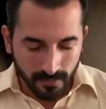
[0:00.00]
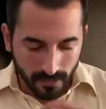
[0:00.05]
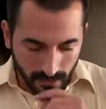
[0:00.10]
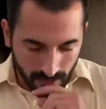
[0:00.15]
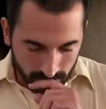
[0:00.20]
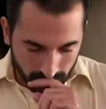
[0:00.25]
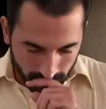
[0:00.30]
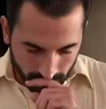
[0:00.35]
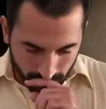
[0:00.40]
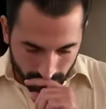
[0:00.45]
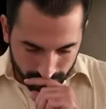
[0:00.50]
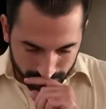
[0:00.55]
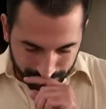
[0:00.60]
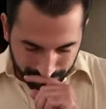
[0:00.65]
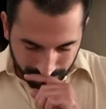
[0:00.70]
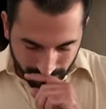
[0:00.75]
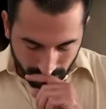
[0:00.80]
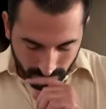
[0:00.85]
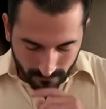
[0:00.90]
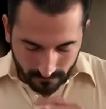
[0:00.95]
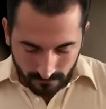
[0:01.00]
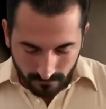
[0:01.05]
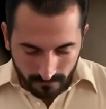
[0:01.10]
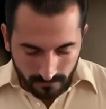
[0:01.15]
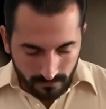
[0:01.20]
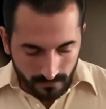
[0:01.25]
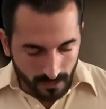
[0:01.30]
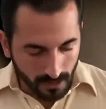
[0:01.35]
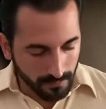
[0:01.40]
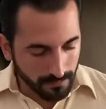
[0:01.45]
And so
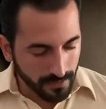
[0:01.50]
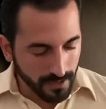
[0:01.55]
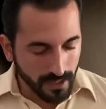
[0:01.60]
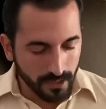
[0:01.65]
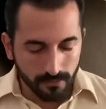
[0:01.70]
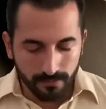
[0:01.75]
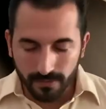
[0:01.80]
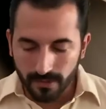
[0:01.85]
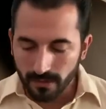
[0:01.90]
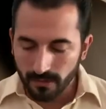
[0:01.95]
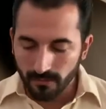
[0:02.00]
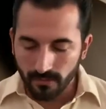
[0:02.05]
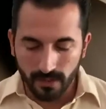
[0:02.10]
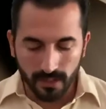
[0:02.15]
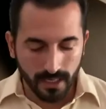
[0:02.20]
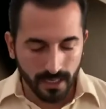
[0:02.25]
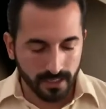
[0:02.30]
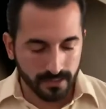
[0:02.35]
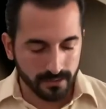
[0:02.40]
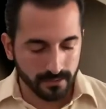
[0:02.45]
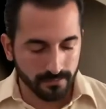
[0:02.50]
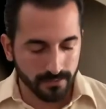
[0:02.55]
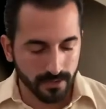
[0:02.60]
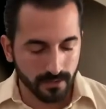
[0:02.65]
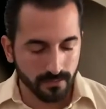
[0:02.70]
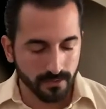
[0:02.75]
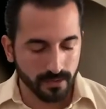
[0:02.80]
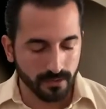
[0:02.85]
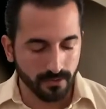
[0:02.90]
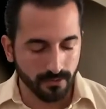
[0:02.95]
a piano player really has to be
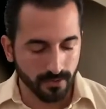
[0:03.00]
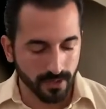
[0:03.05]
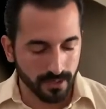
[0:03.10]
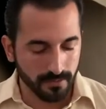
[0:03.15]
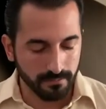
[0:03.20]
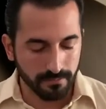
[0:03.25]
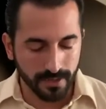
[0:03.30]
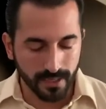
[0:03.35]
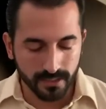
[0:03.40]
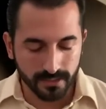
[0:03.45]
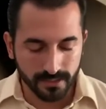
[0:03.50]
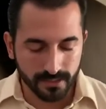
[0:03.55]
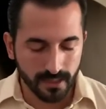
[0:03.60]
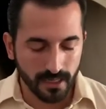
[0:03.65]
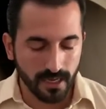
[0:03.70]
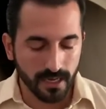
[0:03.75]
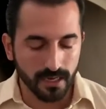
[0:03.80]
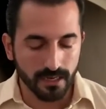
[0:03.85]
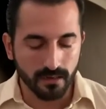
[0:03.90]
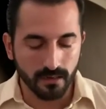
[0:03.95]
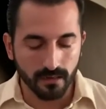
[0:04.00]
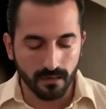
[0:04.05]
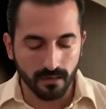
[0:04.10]
able to create a bass line,